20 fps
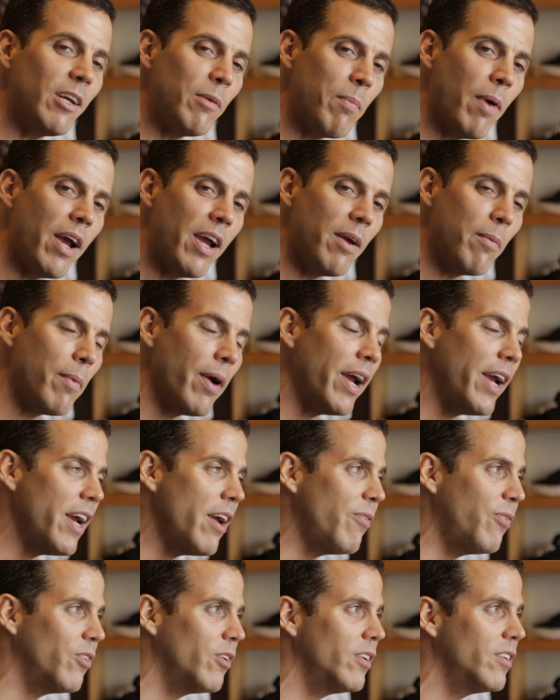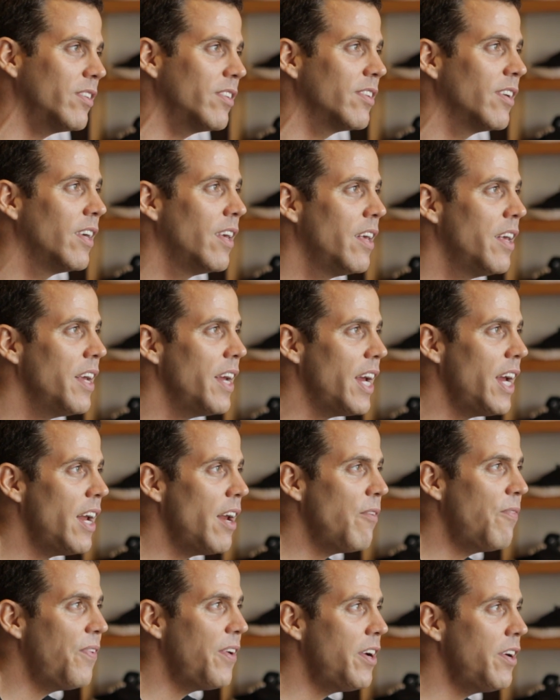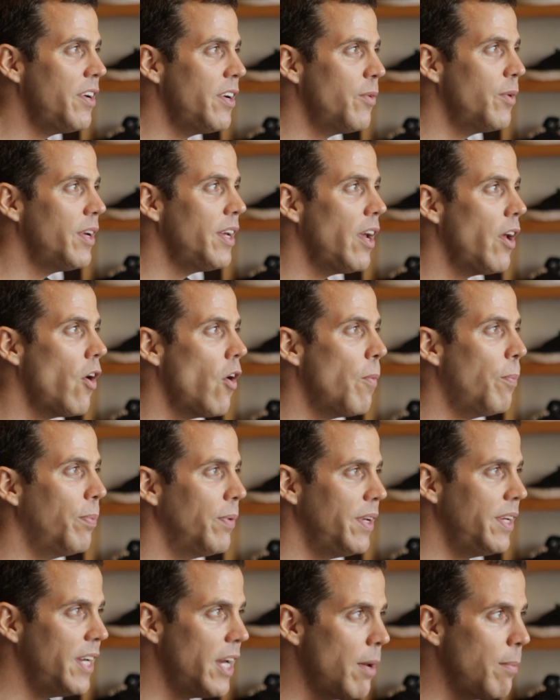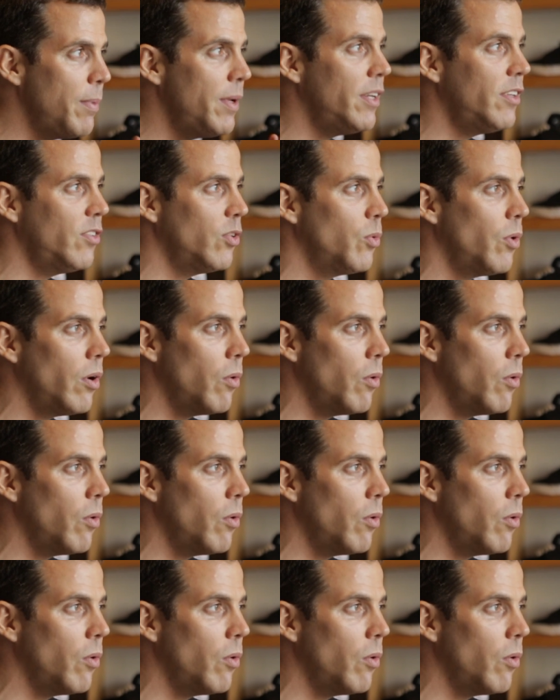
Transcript: like my efforts, and I figured it would help get me to